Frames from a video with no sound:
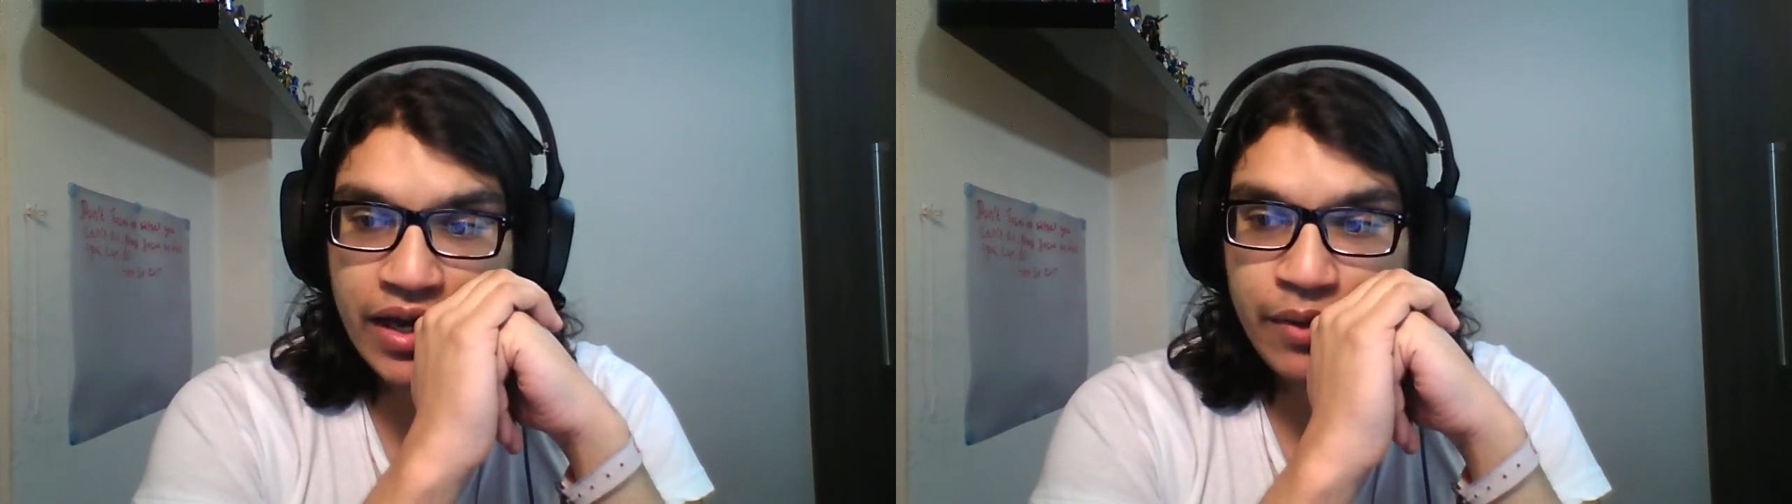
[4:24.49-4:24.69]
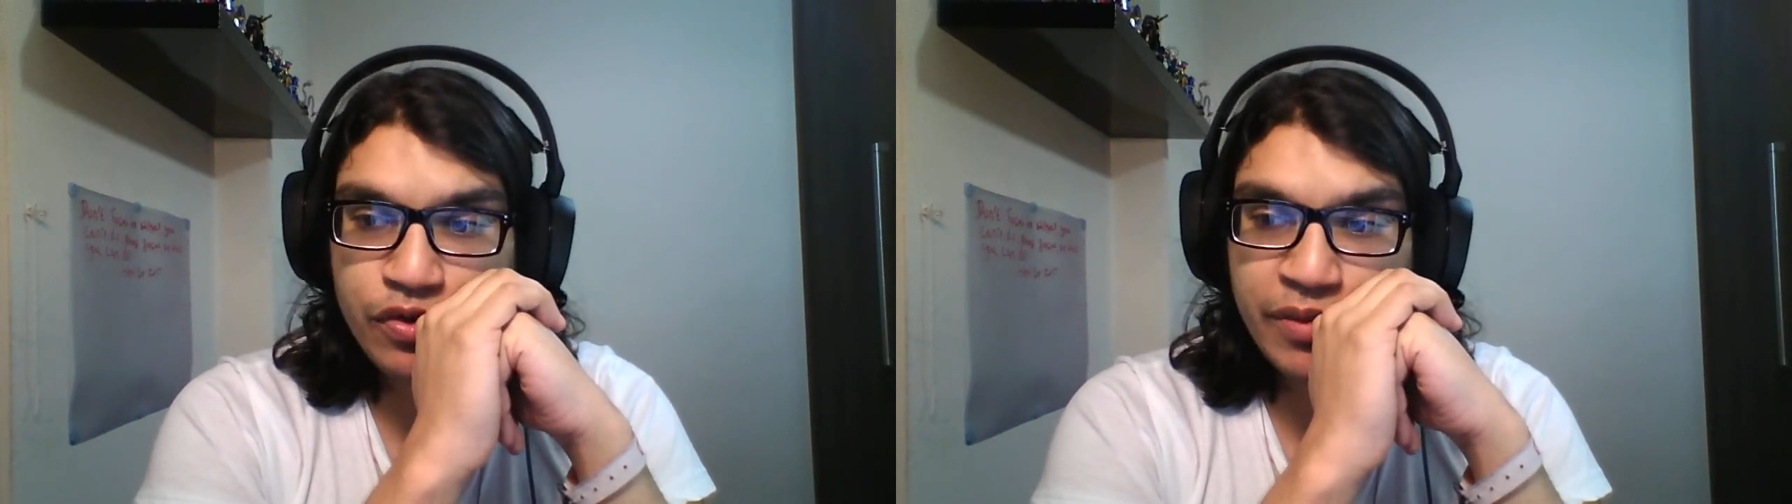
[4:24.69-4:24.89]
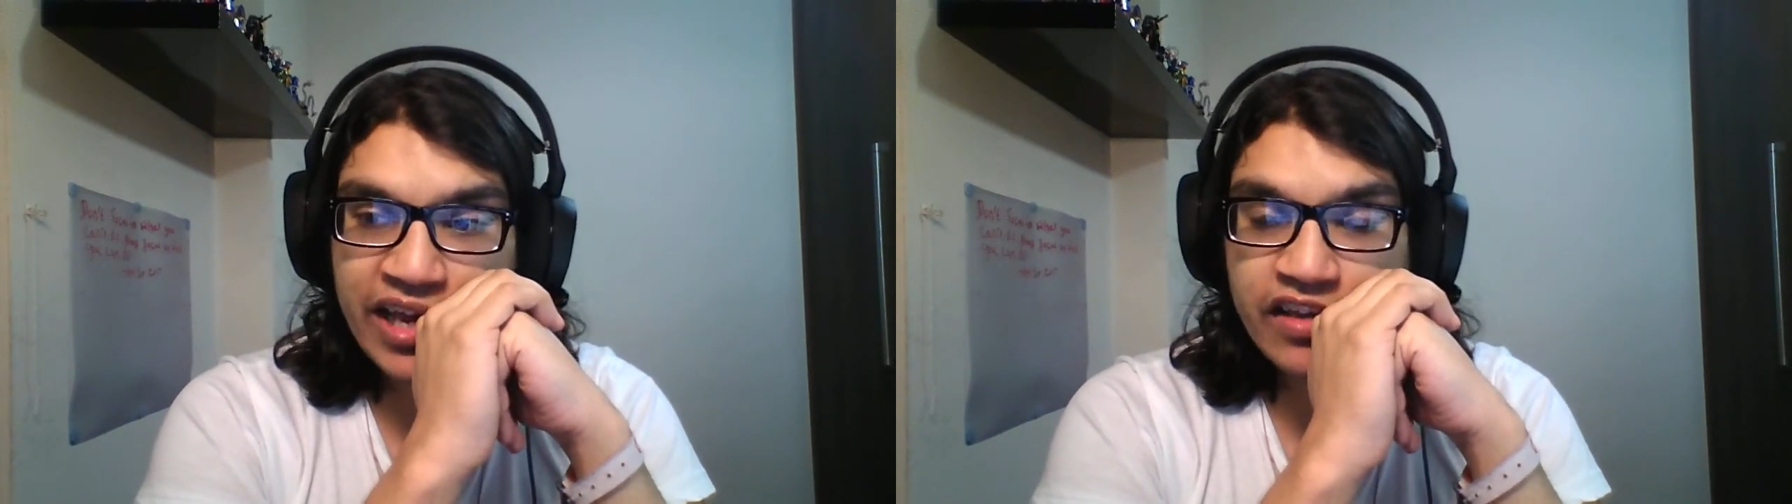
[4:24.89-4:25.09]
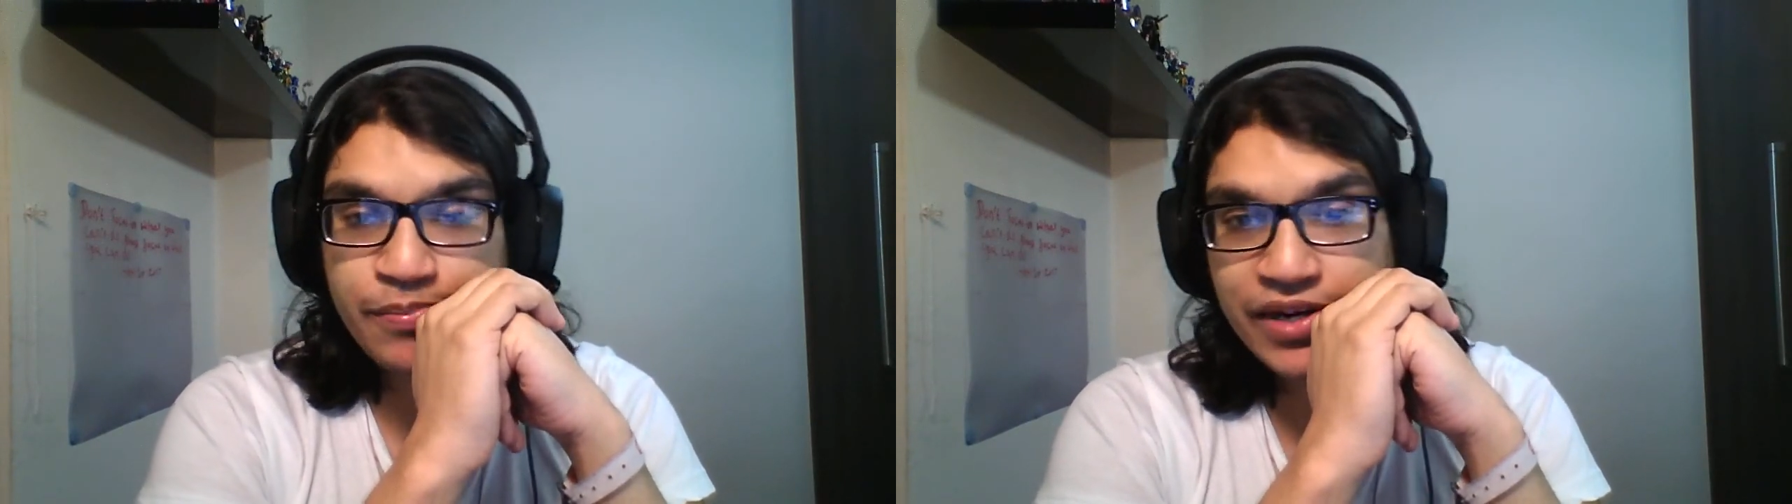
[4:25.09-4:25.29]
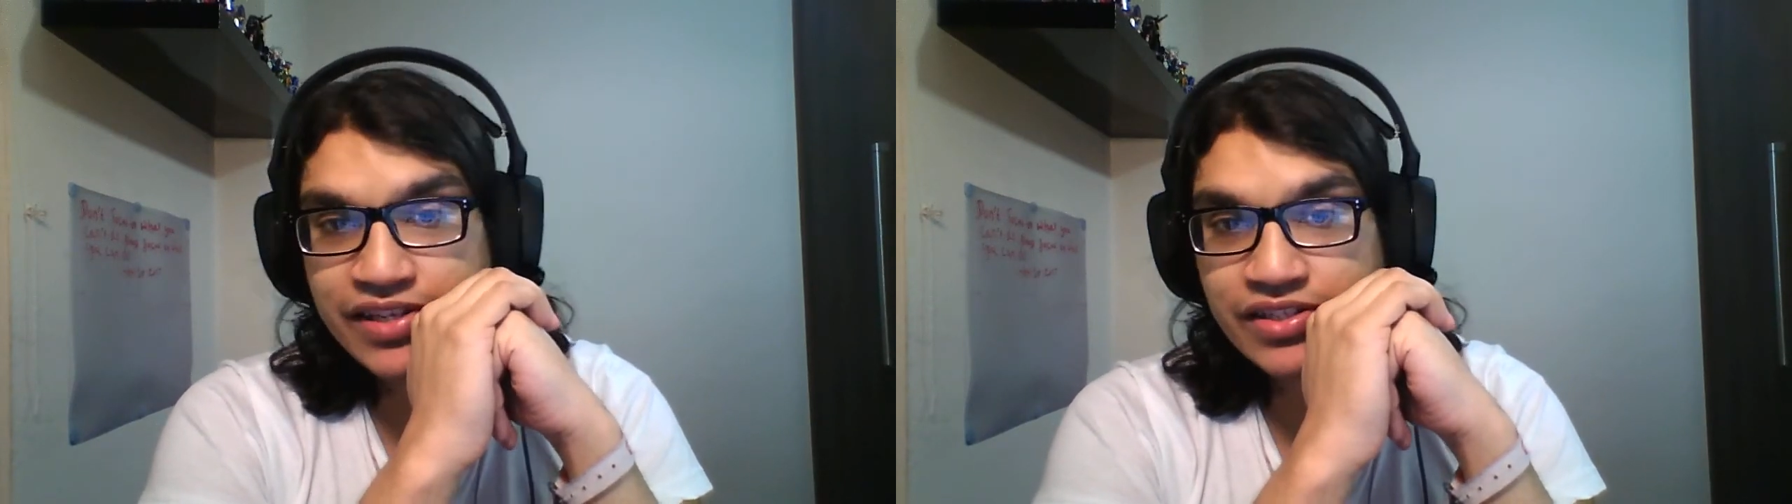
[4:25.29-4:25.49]
I was playing as
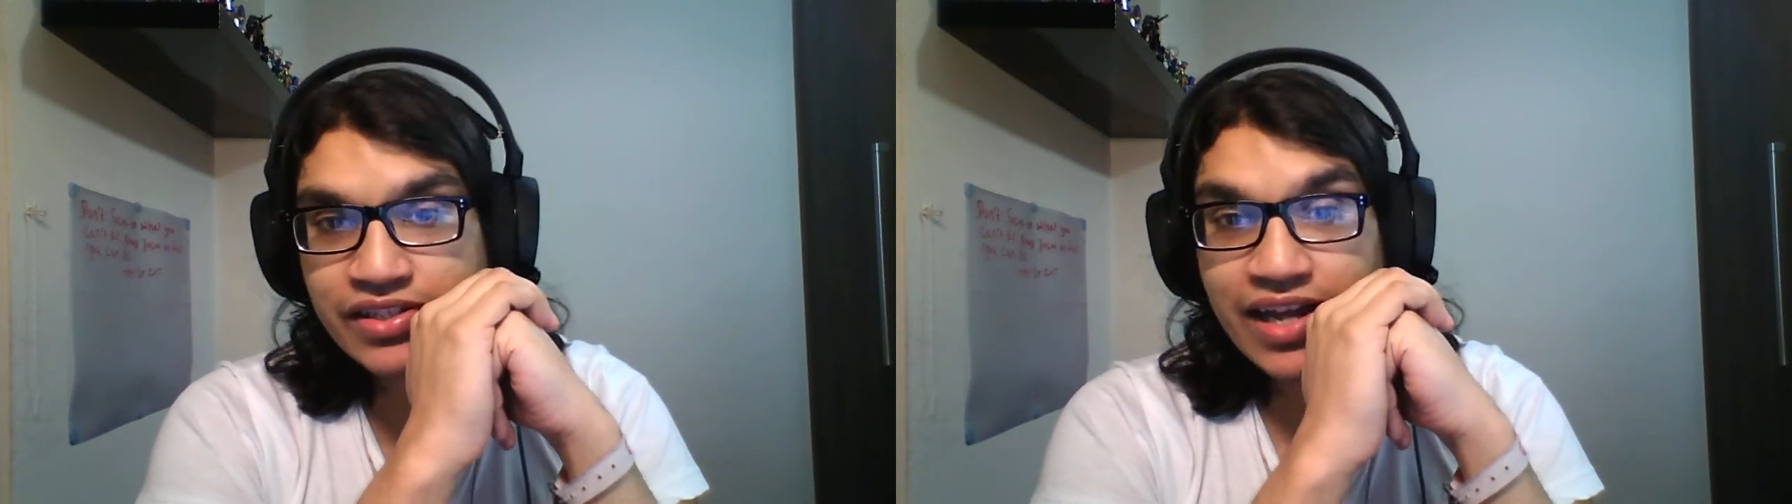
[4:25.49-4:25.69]
Breakson.